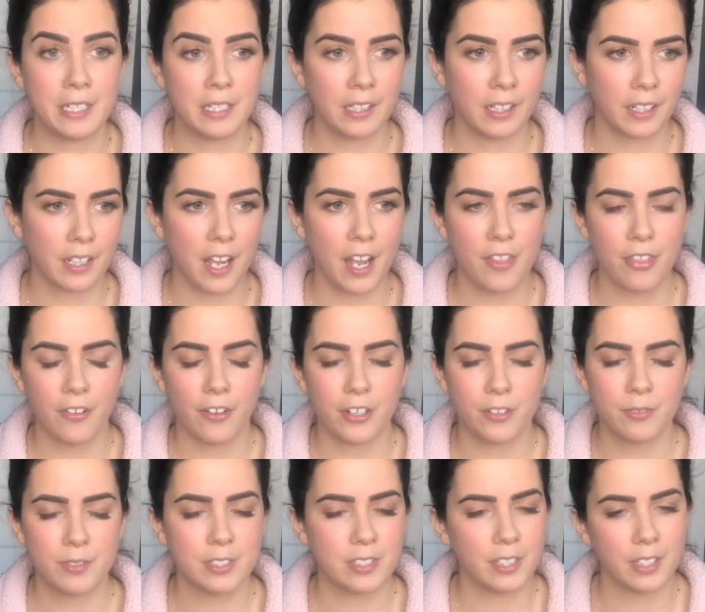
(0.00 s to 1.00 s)
Like, I thought it
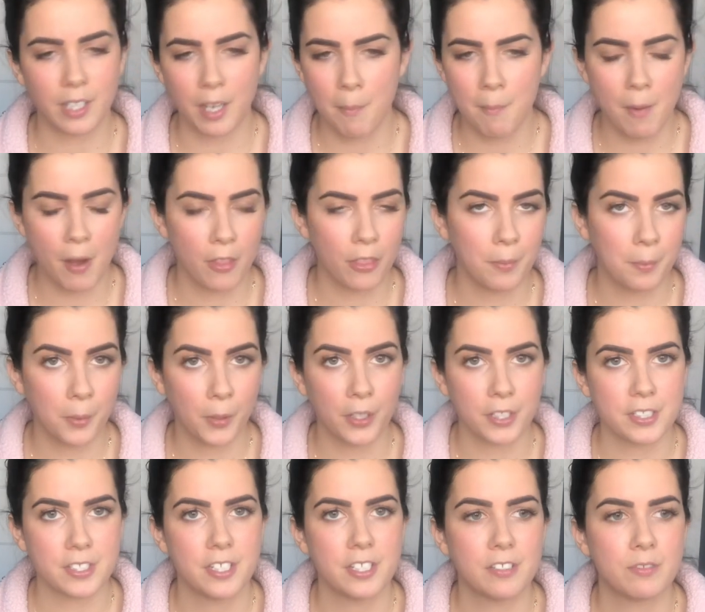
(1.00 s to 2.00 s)
was like a month
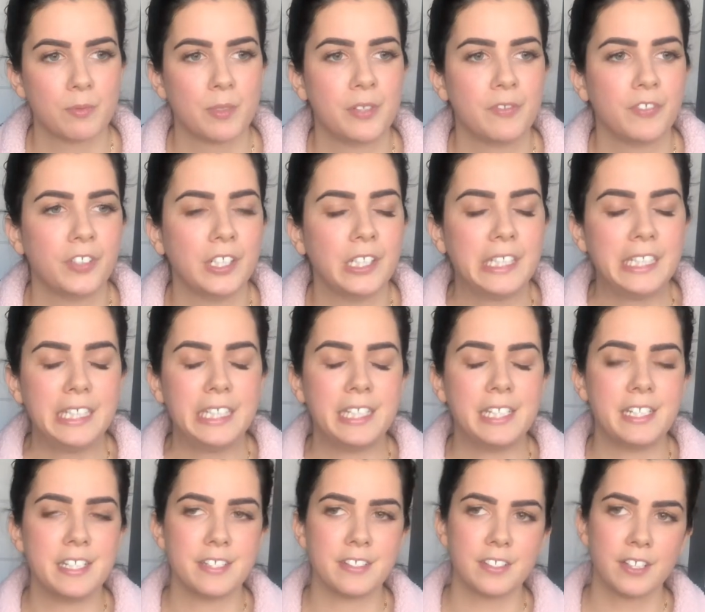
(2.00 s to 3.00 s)
process, when really it
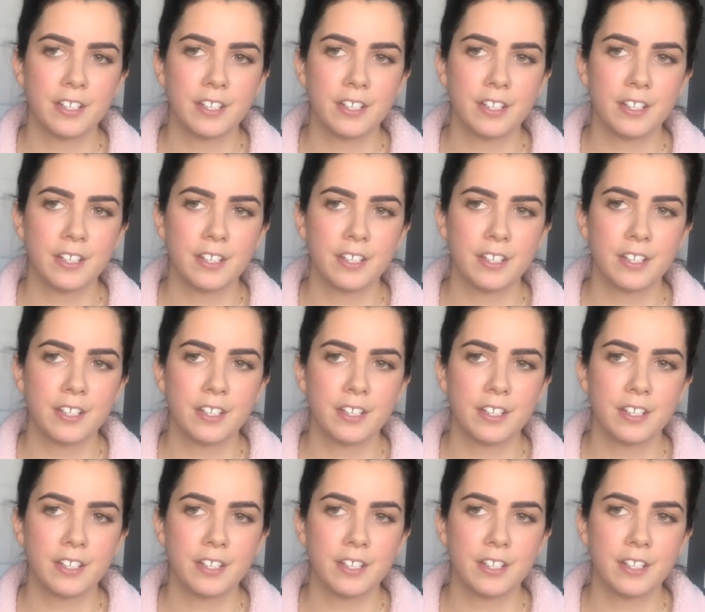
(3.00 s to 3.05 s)
is